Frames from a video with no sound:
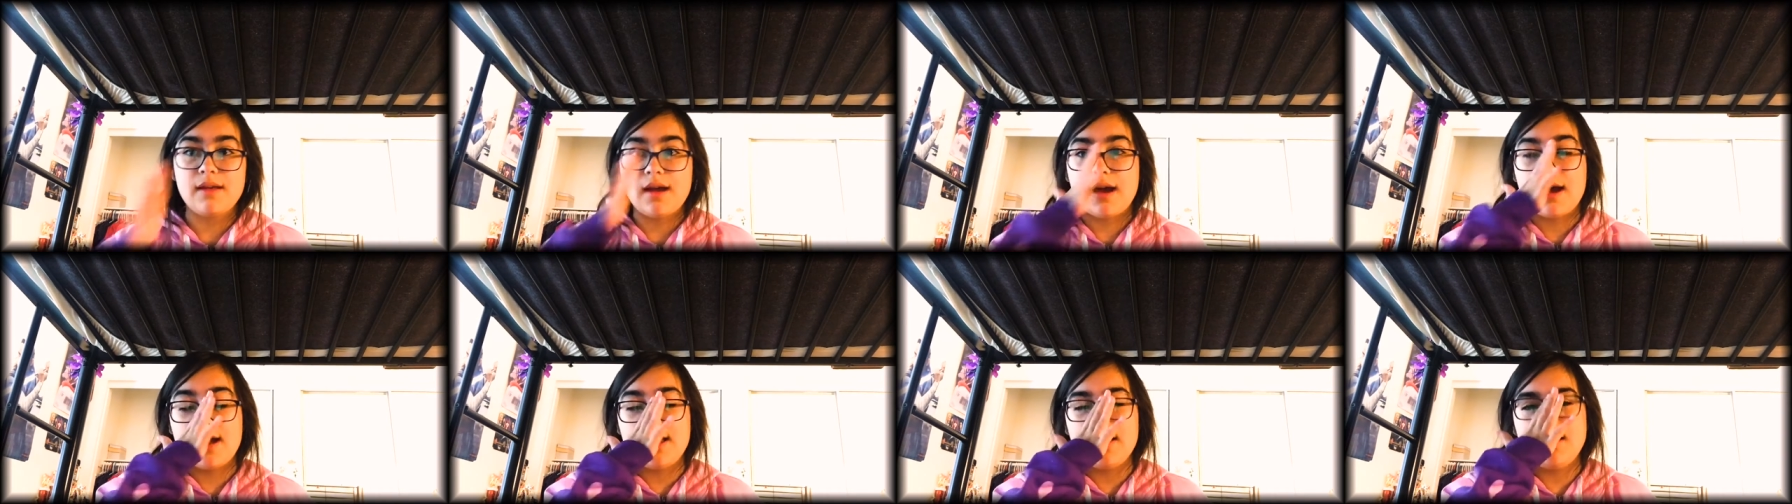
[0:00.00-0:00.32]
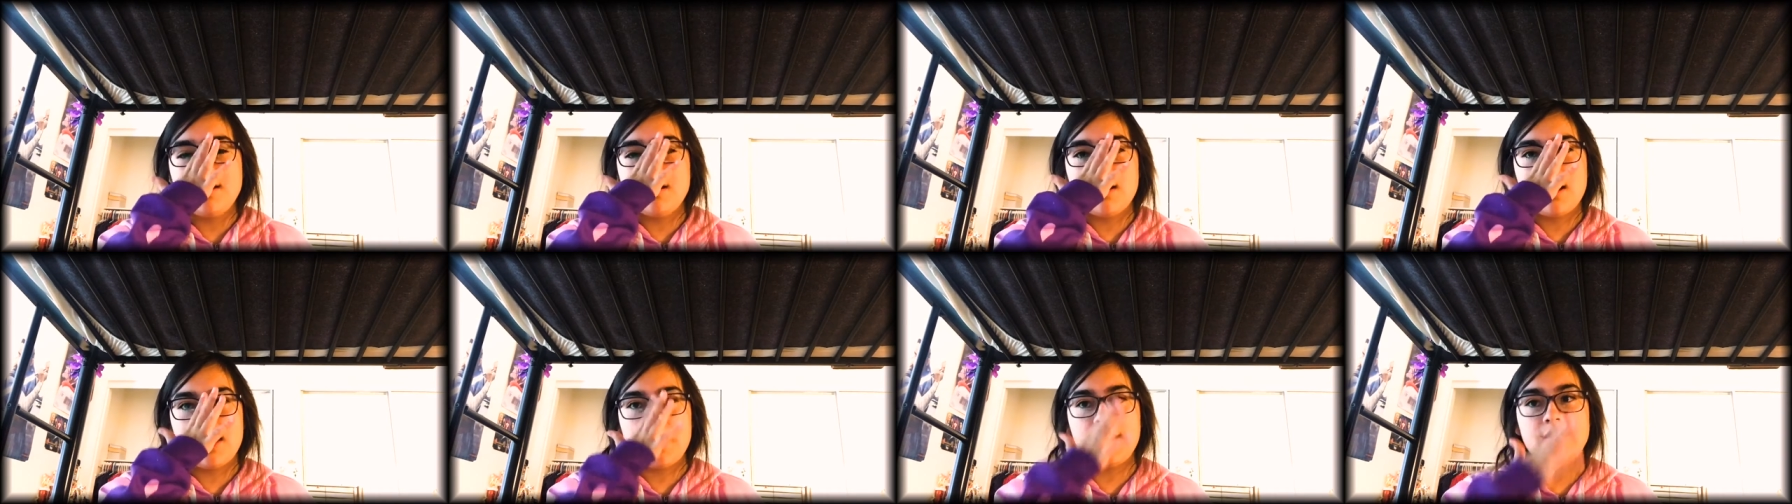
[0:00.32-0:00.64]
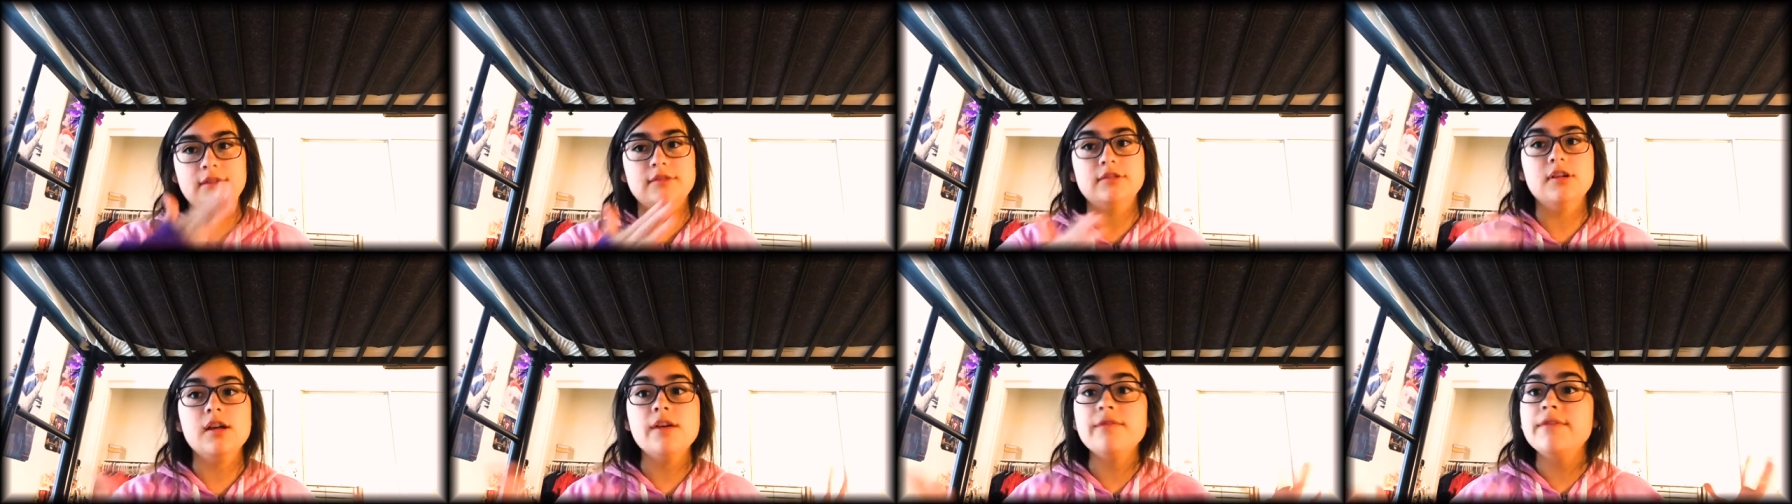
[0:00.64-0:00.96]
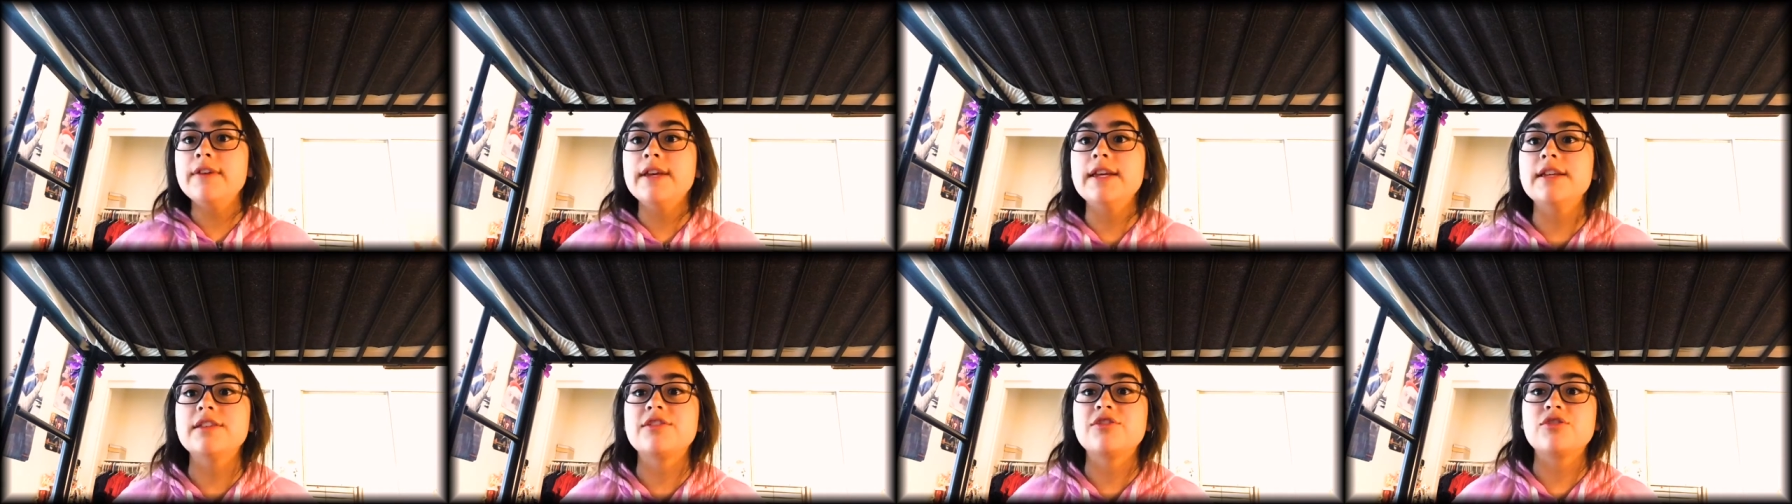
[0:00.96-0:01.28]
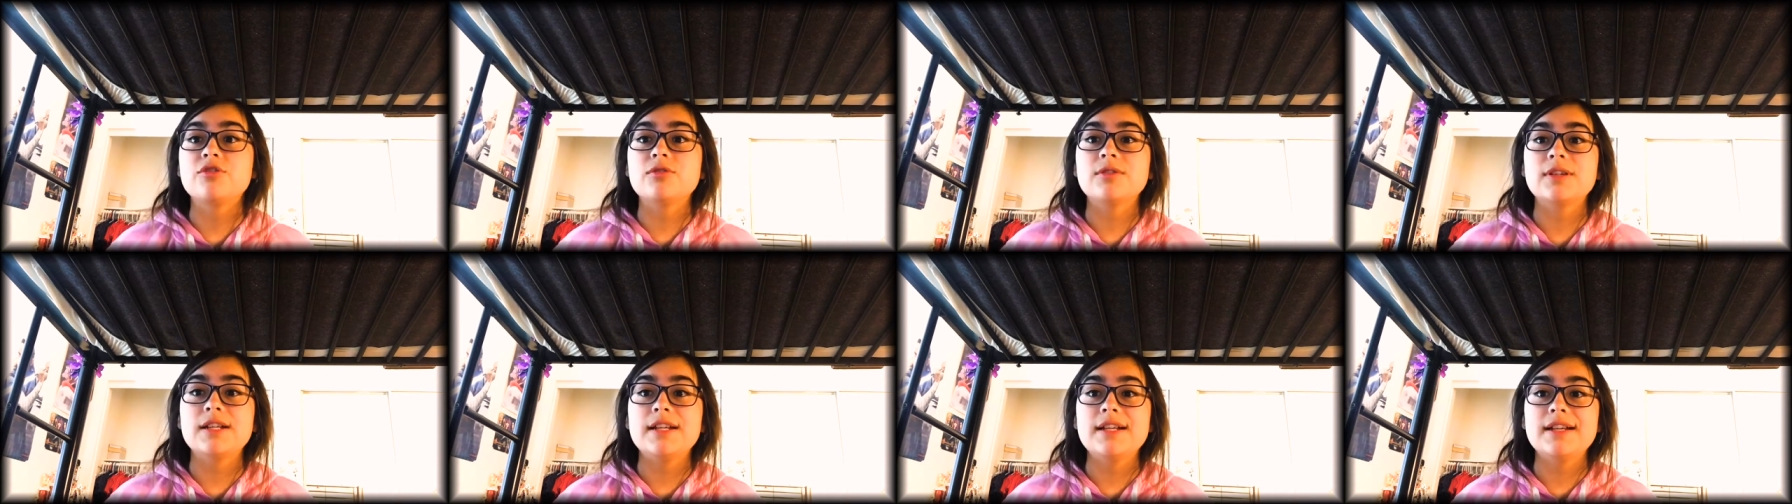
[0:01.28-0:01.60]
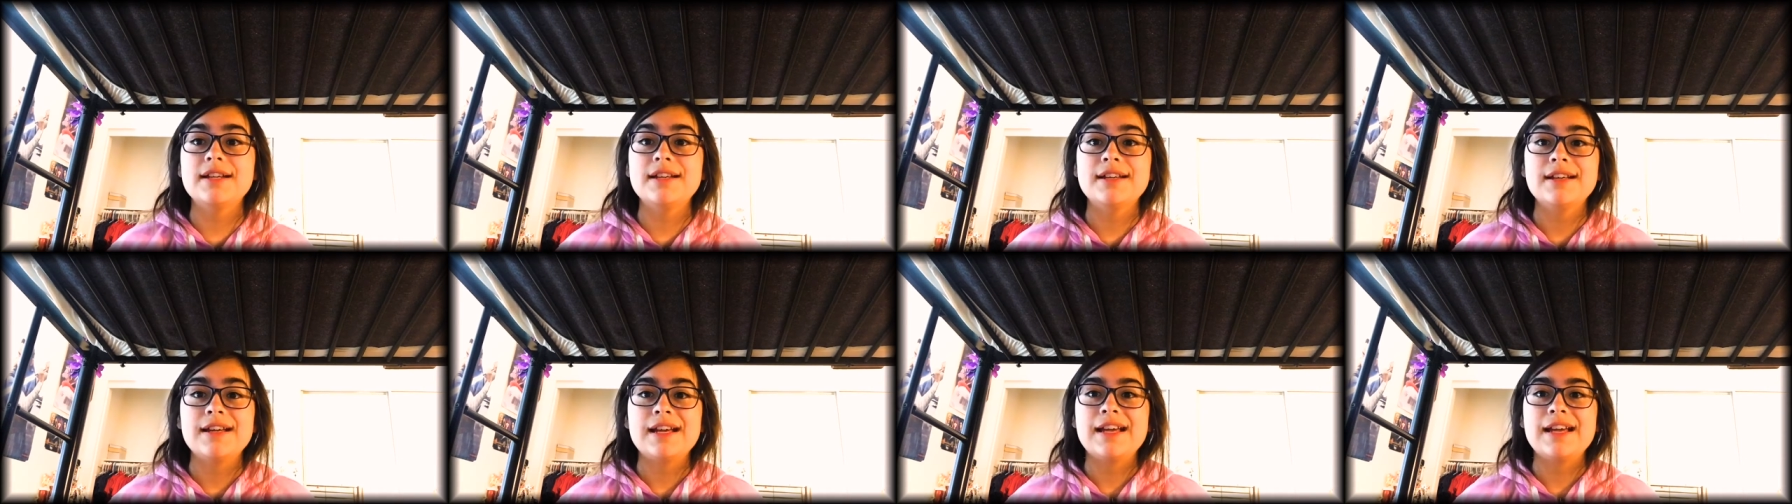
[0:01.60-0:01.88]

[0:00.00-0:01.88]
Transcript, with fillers: I, I love history